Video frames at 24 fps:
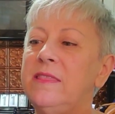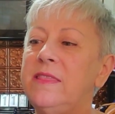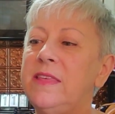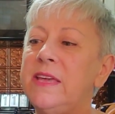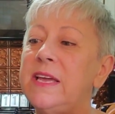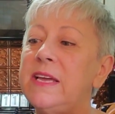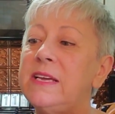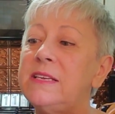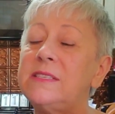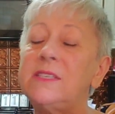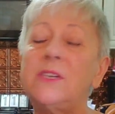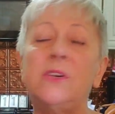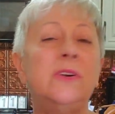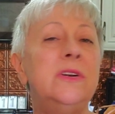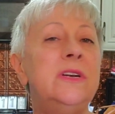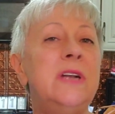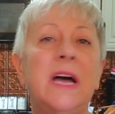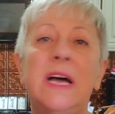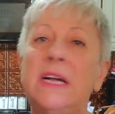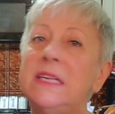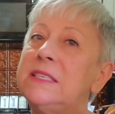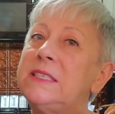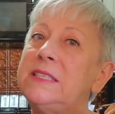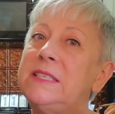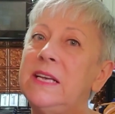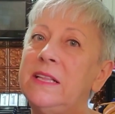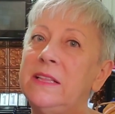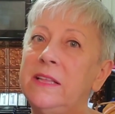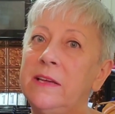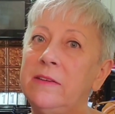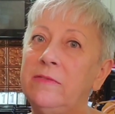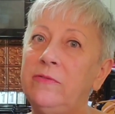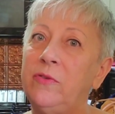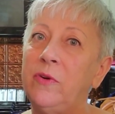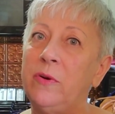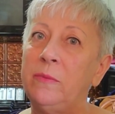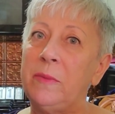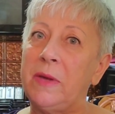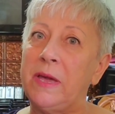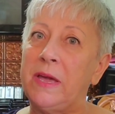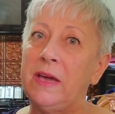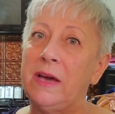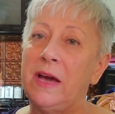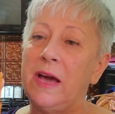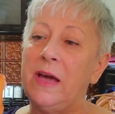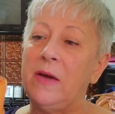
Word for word: These are not selling for me.